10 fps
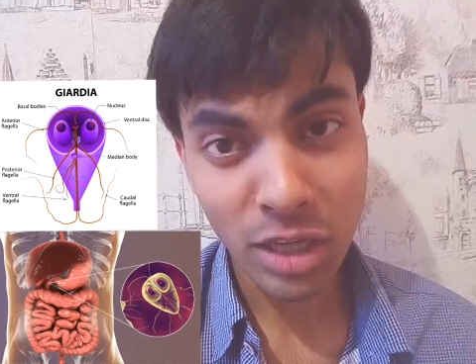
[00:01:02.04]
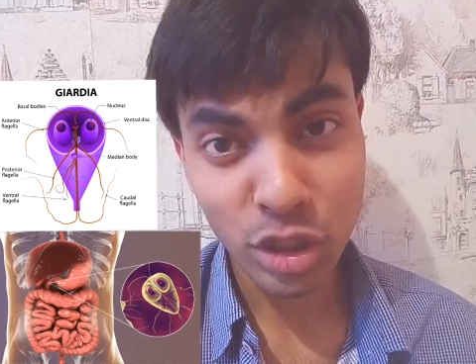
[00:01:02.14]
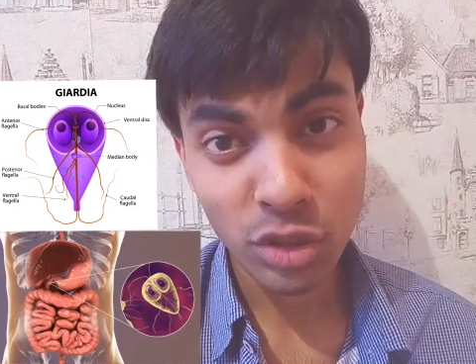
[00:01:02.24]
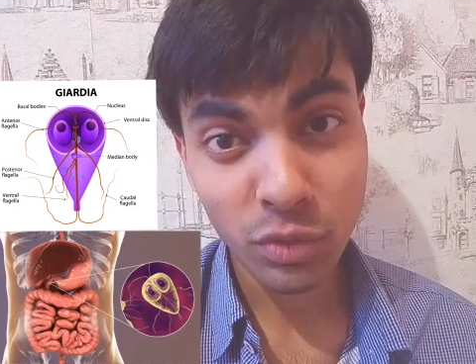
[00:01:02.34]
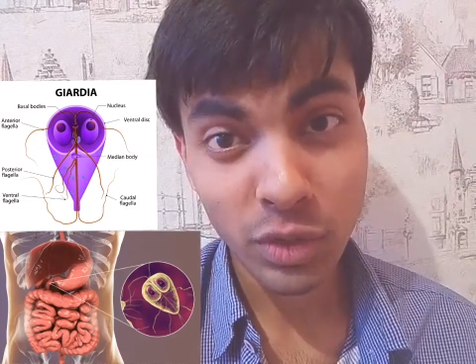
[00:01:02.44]

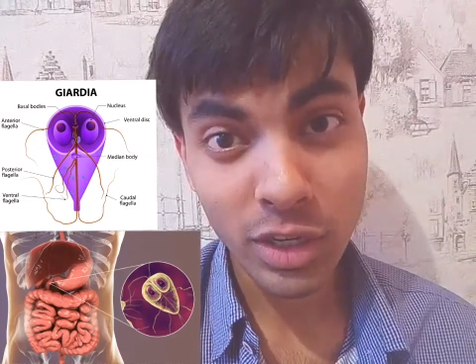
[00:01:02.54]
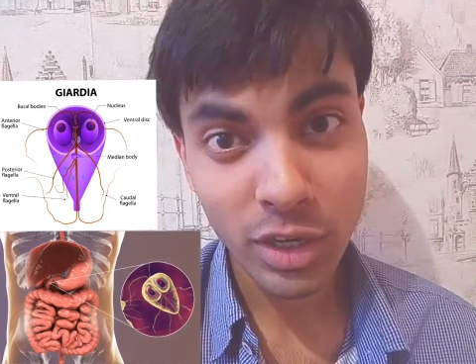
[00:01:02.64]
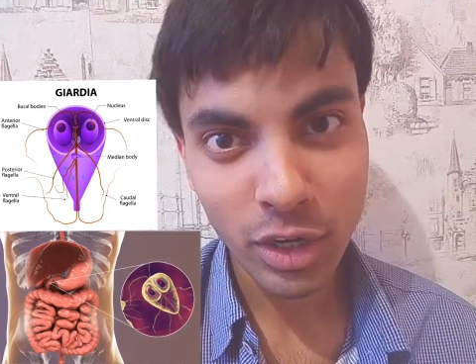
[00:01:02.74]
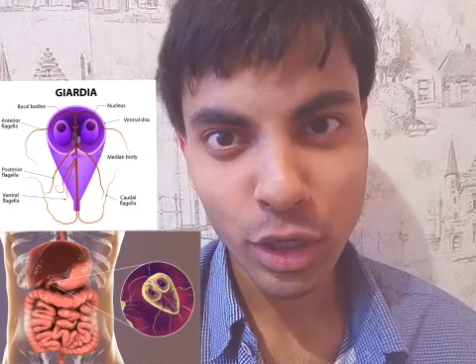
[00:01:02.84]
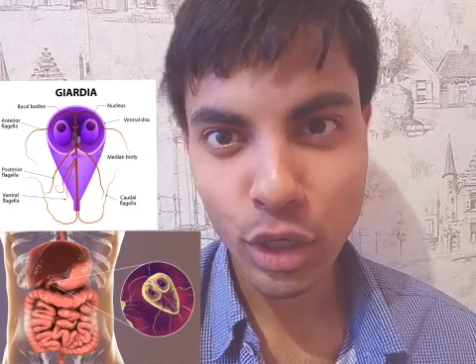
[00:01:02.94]
as it
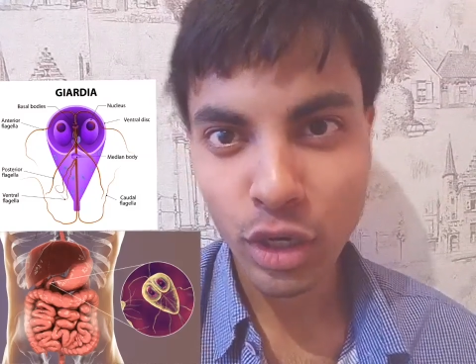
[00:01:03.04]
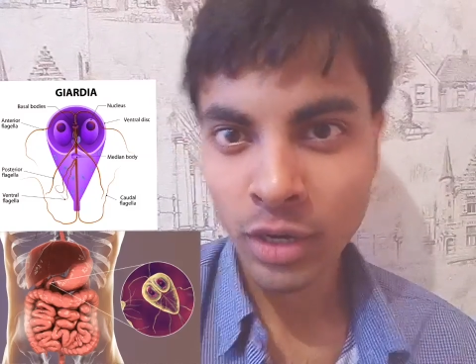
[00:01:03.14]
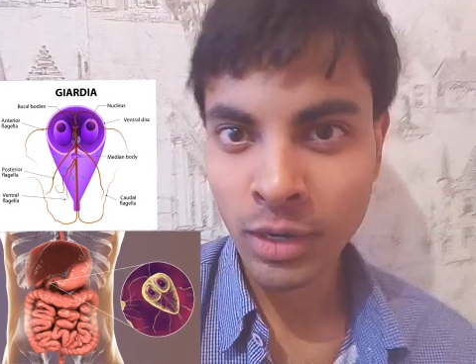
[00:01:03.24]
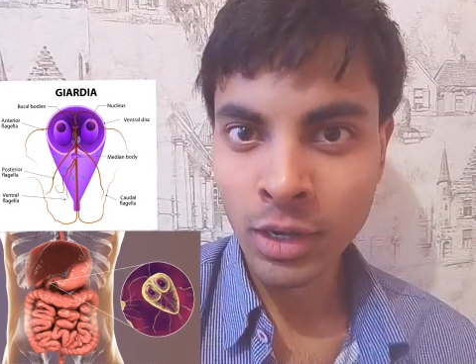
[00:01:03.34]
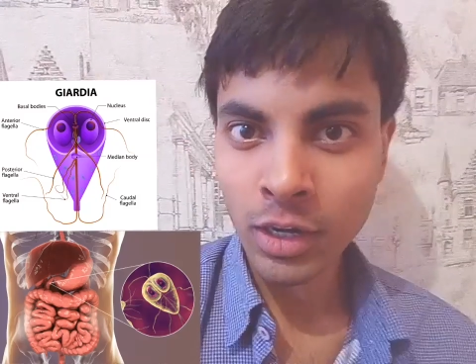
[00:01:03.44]
very
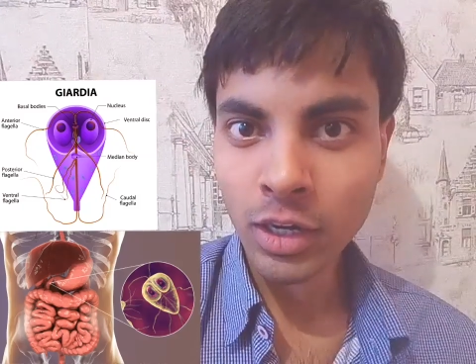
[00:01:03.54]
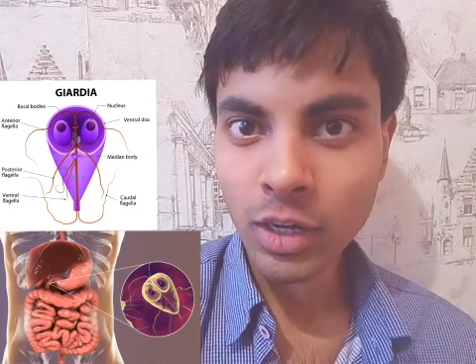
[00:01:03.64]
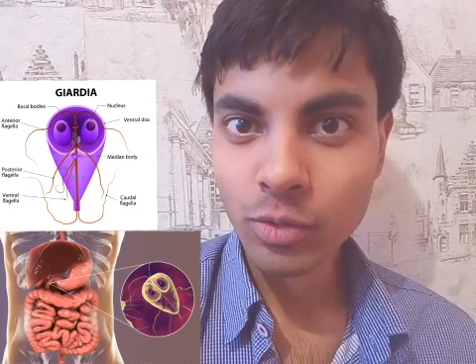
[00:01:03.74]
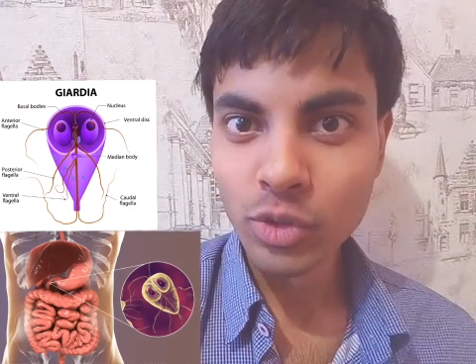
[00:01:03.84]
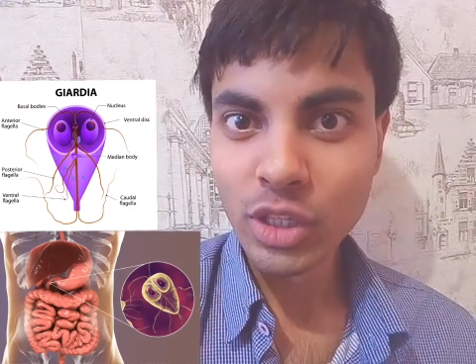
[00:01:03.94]
clear,
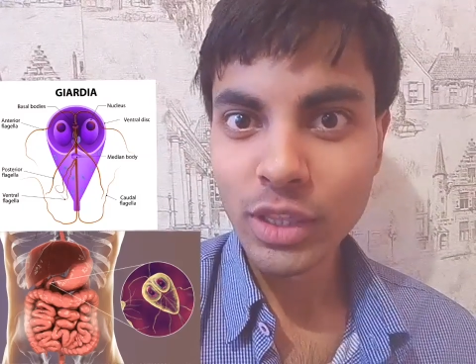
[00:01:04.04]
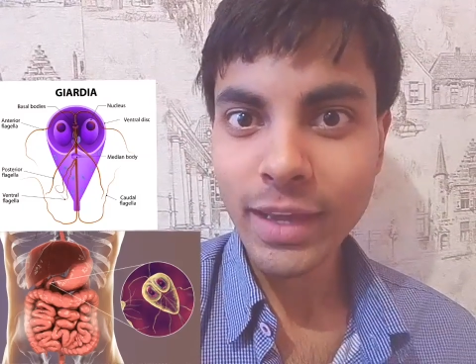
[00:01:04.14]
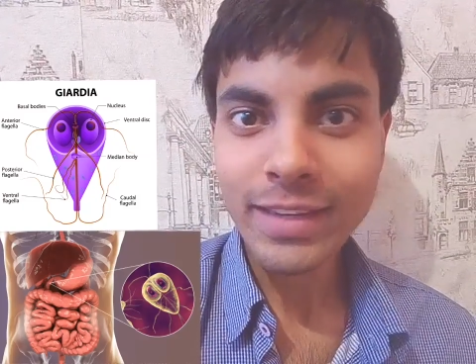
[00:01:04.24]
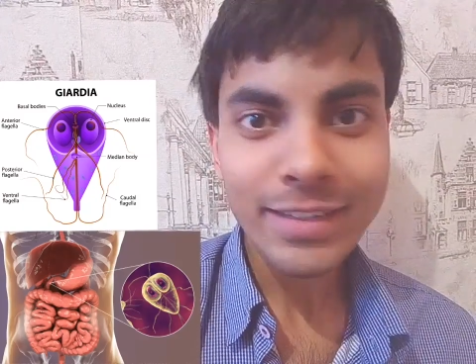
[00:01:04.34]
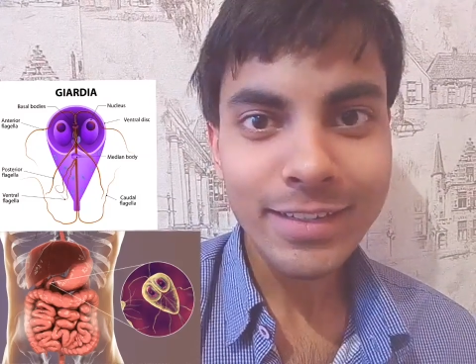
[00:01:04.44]
lives in
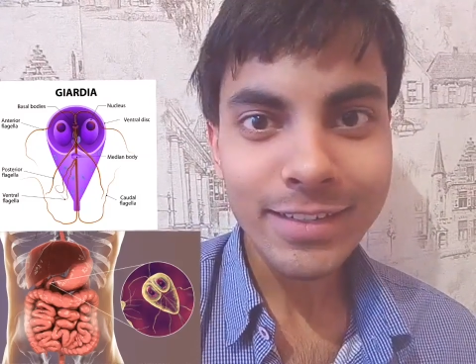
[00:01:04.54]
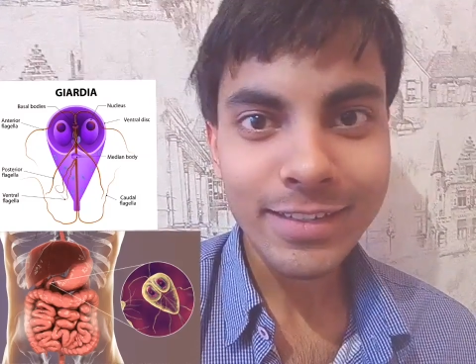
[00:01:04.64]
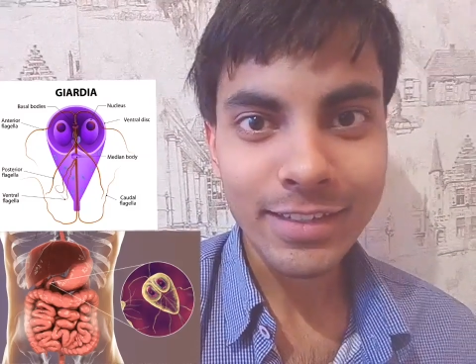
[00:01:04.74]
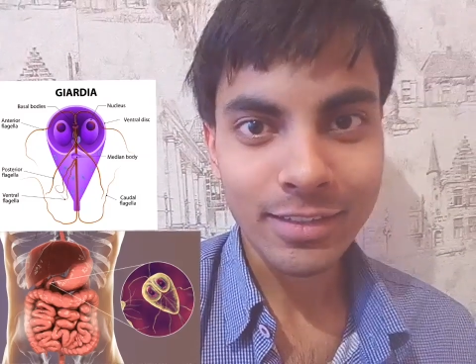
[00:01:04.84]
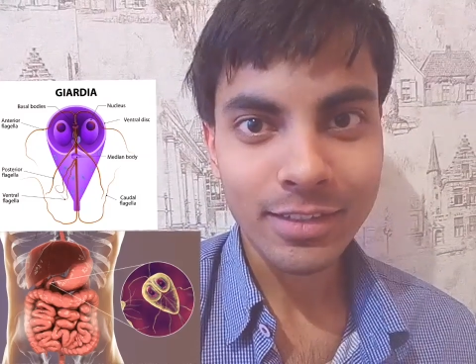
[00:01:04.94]
the
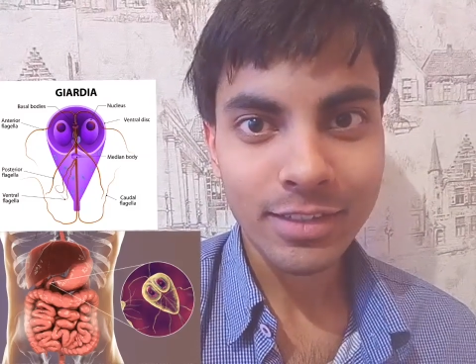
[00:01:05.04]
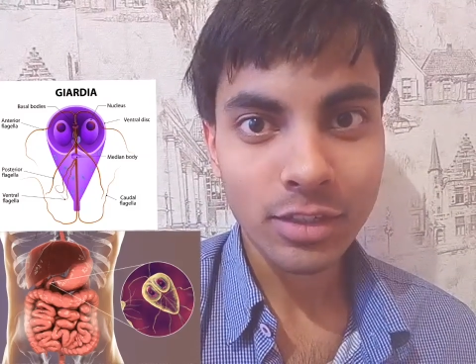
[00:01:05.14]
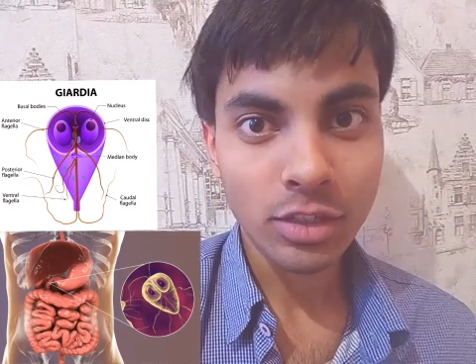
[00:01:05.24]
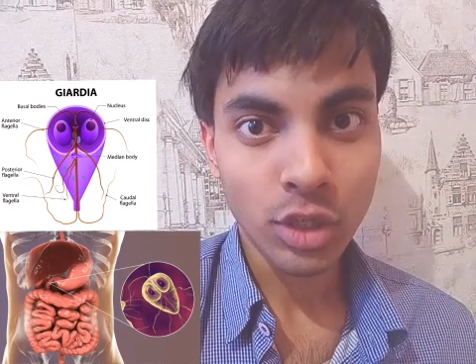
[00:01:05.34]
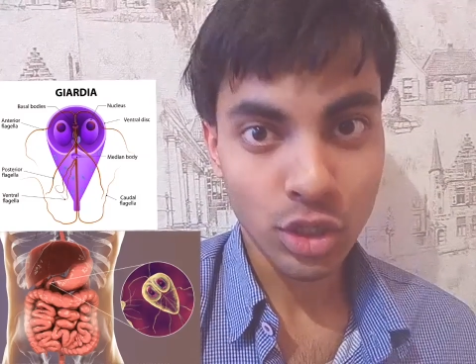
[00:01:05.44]

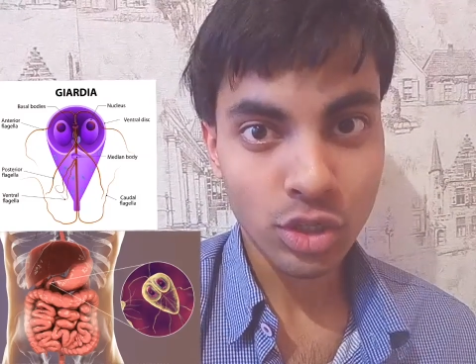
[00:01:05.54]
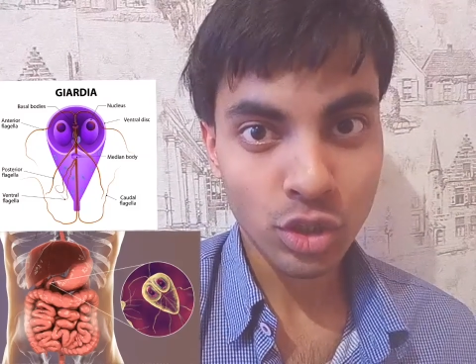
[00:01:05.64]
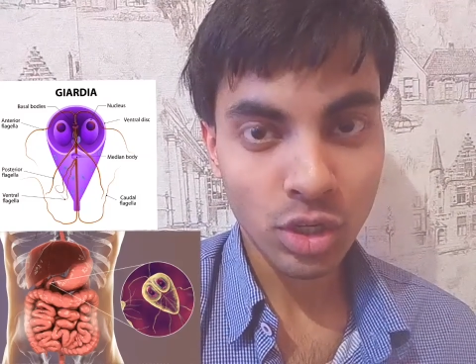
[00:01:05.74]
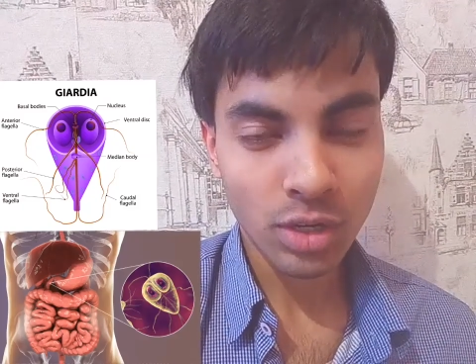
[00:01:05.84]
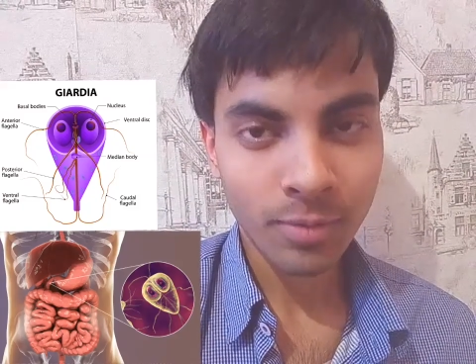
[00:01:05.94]
intestines,
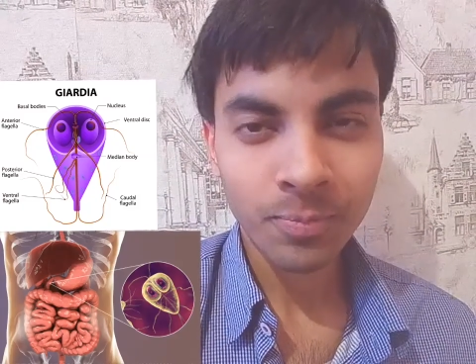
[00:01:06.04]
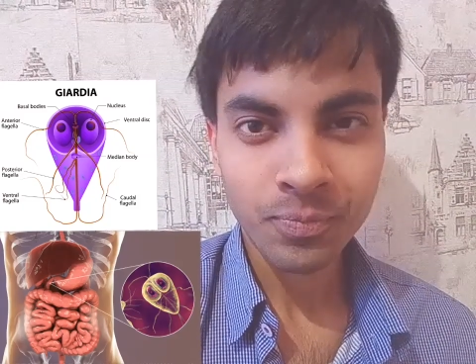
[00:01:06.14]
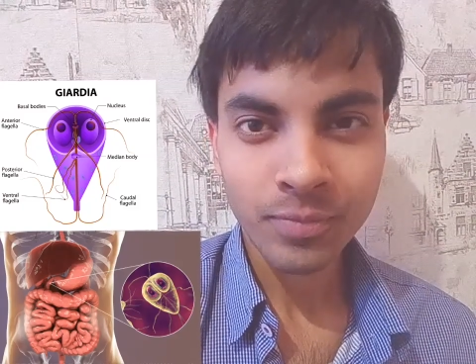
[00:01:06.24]
intestine,